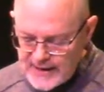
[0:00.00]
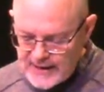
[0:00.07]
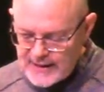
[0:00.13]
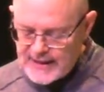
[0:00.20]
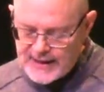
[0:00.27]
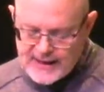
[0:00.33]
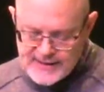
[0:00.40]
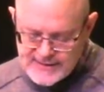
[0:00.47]

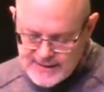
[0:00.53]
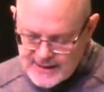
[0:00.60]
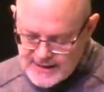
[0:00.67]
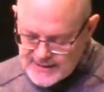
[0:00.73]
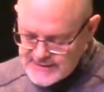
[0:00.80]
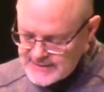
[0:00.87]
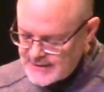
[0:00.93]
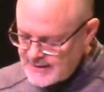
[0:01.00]
that
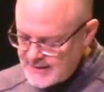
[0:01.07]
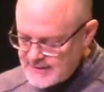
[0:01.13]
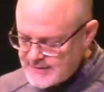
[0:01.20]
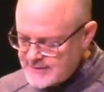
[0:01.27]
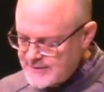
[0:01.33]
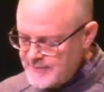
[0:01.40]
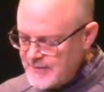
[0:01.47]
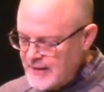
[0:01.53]
Isaiah
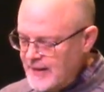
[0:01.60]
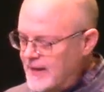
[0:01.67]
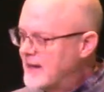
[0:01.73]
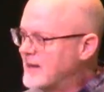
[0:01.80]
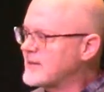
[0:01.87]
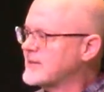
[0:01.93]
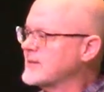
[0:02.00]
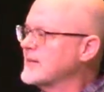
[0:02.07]
sees
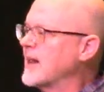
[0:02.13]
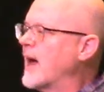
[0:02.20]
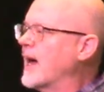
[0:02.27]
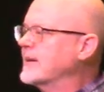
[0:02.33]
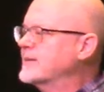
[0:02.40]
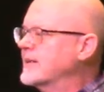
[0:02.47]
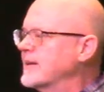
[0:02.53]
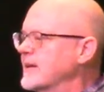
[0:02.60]
is
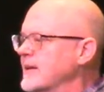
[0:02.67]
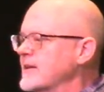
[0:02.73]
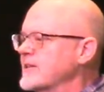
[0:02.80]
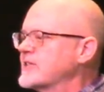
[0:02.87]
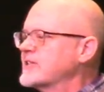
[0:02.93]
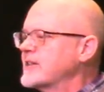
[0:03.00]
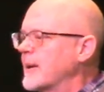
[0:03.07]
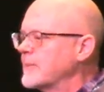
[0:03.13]
not
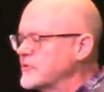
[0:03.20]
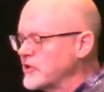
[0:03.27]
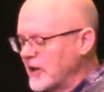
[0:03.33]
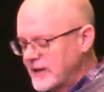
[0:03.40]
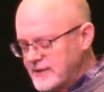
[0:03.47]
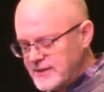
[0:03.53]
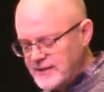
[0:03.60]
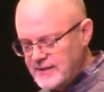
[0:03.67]

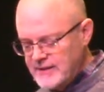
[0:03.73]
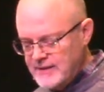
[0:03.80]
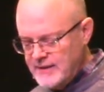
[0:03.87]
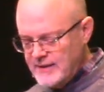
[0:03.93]
subject